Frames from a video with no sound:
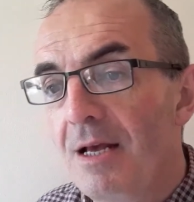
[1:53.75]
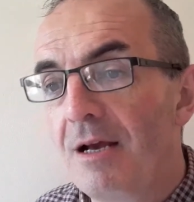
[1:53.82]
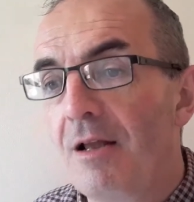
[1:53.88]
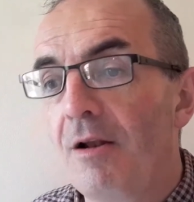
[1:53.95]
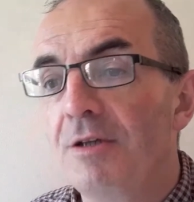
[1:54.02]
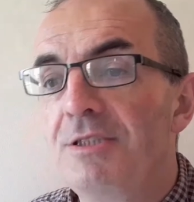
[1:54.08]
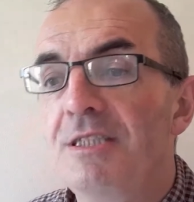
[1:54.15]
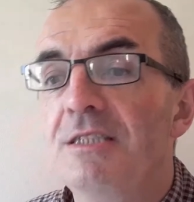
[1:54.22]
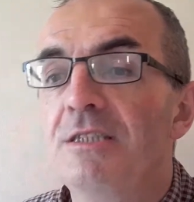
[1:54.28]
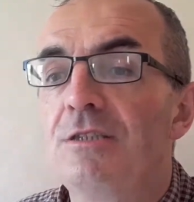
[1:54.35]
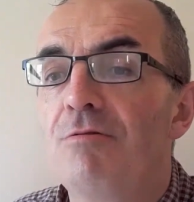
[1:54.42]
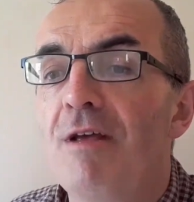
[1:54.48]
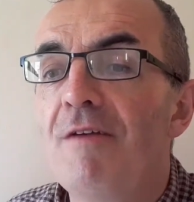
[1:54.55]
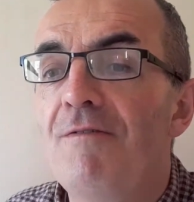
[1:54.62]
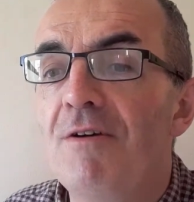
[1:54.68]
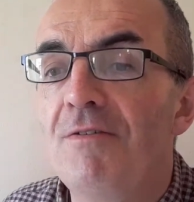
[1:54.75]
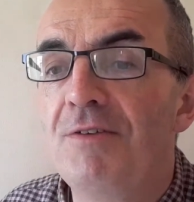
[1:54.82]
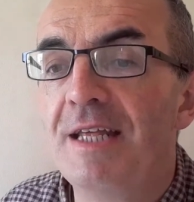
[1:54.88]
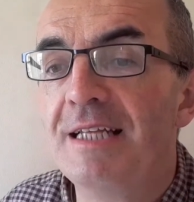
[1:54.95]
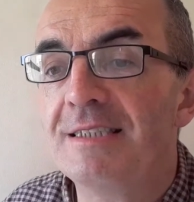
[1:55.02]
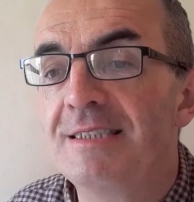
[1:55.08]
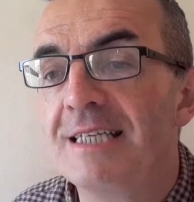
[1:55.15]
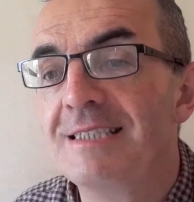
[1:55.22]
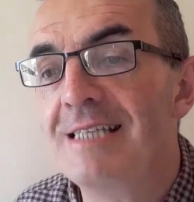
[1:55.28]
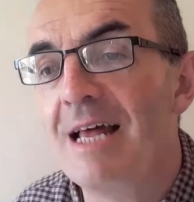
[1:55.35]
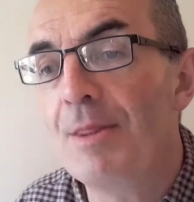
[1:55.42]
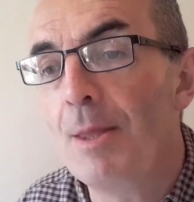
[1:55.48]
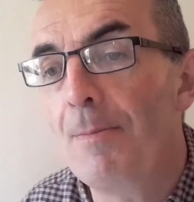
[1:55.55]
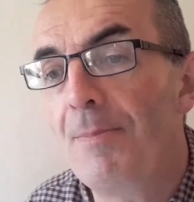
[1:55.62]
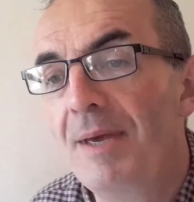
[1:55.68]
Colossians 3:15 says,
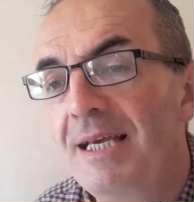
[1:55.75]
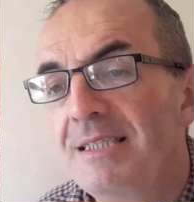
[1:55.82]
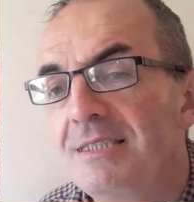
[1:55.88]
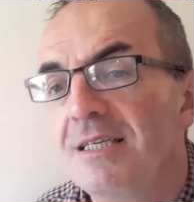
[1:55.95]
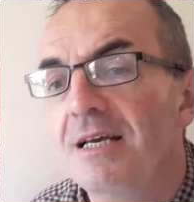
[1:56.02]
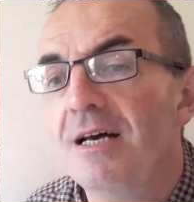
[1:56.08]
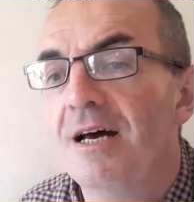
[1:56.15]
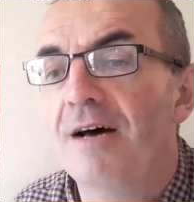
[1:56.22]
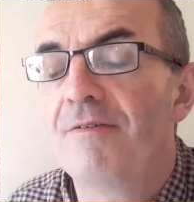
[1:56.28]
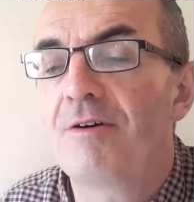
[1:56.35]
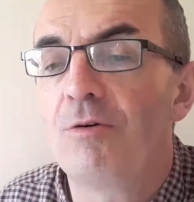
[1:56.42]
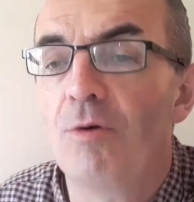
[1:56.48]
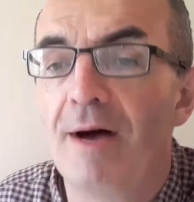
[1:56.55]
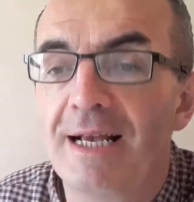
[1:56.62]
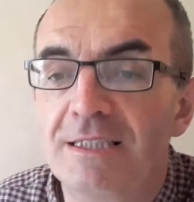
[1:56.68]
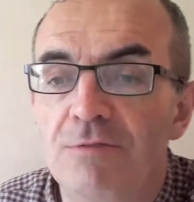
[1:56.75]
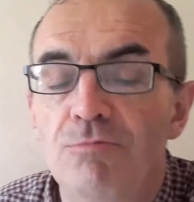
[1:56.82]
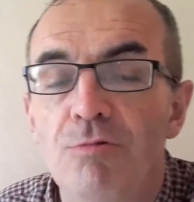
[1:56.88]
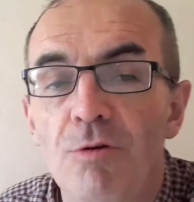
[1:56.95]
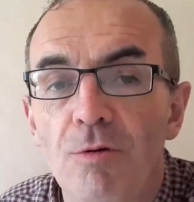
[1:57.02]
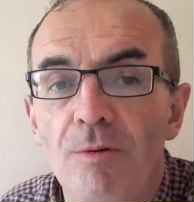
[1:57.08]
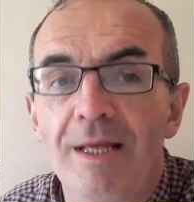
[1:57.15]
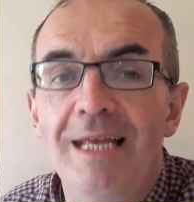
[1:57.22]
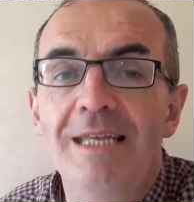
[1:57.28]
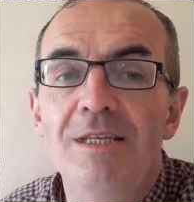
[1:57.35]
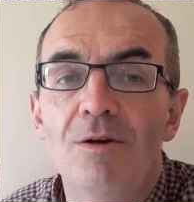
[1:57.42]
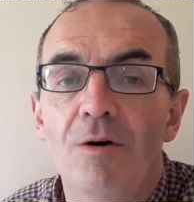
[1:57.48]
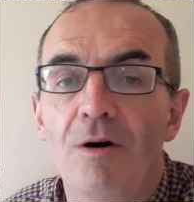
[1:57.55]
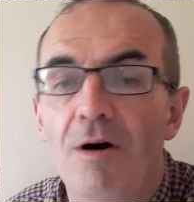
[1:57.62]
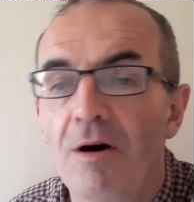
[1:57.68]
"Let the peace of Christ rule in
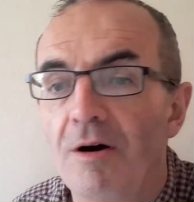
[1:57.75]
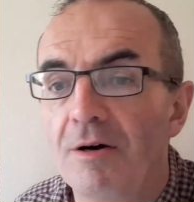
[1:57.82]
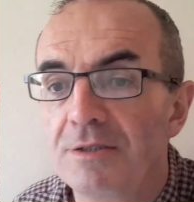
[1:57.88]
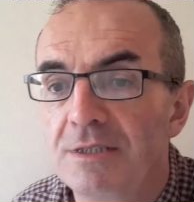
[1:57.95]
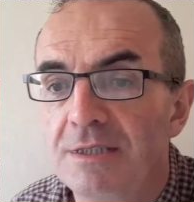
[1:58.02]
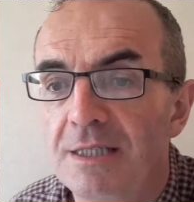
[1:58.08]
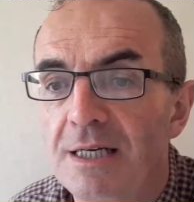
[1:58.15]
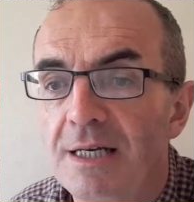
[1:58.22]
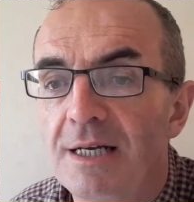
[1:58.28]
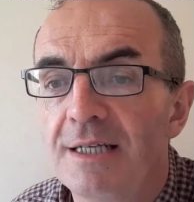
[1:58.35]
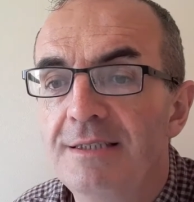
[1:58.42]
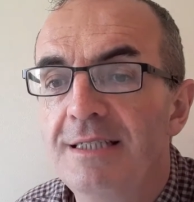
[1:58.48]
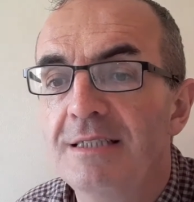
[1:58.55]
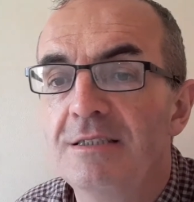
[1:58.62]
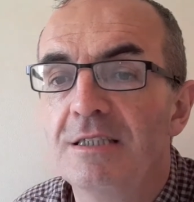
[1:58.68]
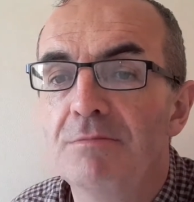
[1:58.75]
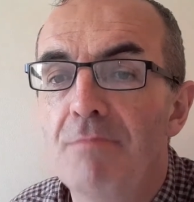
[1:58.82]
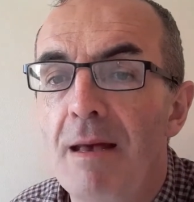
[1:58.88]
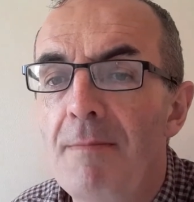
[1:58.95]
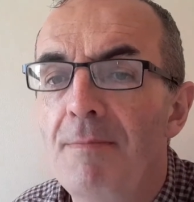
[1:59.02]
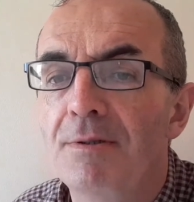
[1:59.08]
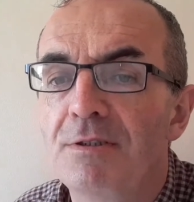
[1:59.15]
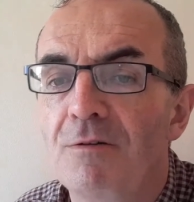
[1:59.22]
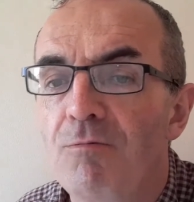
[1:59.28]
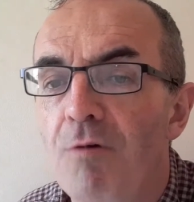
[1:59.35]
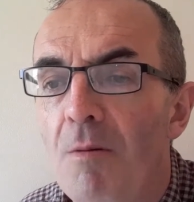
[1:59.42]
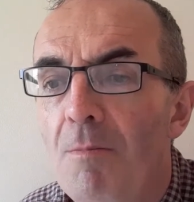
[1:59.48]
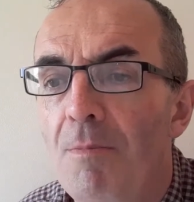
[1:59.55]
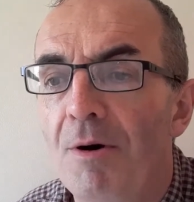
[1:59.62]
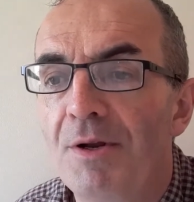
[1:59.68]
your hearts, since as members of
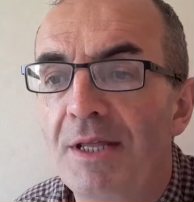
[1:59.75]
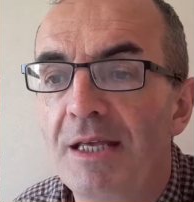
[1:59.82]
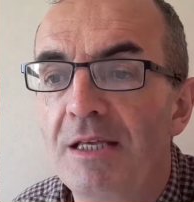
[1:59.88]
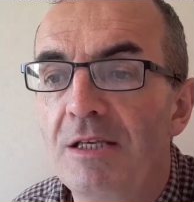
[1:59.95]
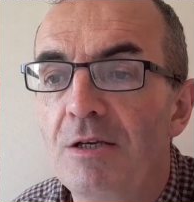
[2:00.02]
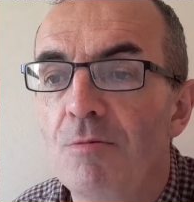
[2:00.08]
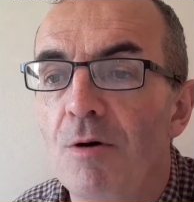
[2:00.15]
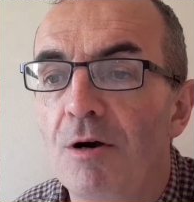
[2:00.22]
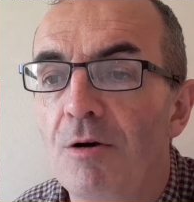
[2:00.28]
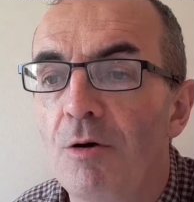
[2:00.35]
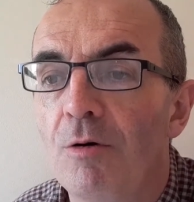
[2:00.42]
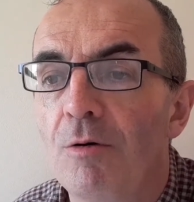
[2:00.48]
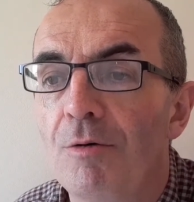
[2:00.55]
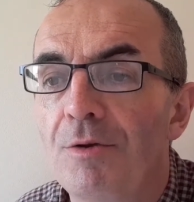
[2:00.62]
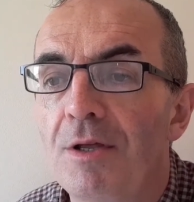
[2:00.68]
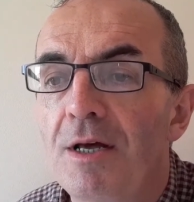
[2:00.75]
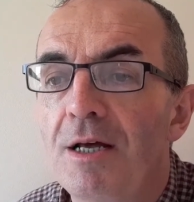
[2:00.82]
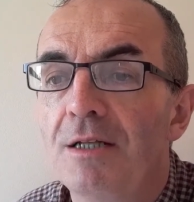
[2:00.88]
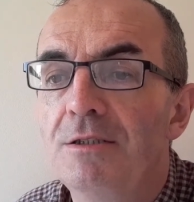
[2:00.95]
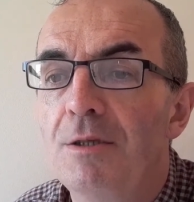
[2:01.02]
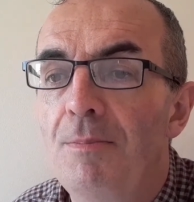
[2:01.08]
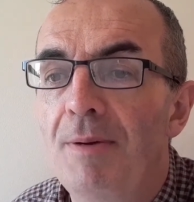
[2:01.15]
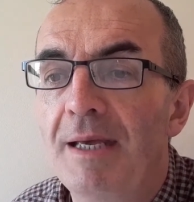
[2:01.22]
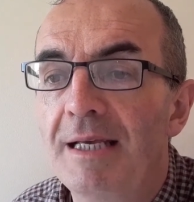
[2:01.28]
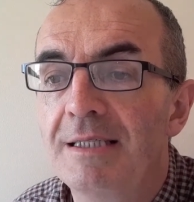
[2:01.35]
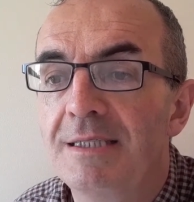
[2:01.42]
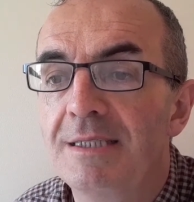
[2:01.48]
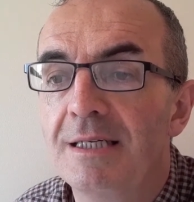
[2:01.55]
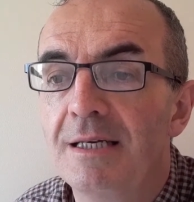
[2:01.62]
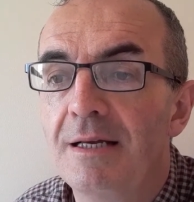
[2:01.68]
one body you were called to
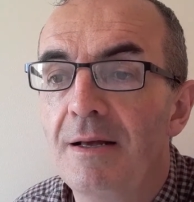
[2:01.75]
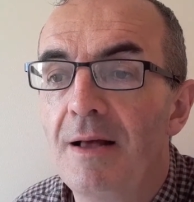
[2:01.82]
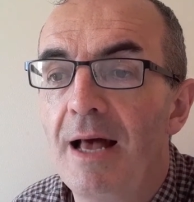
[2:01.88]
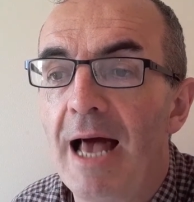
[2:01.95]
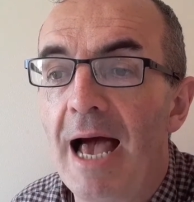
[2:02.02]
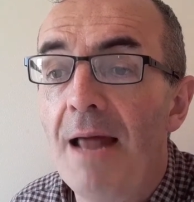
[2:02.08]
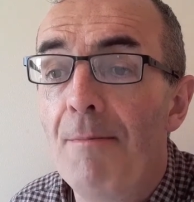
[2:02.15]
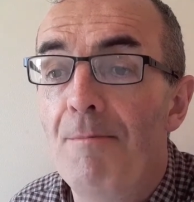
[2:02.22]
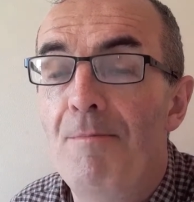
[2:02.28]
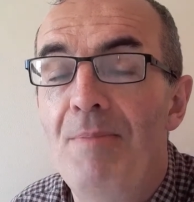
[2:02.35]
peace, and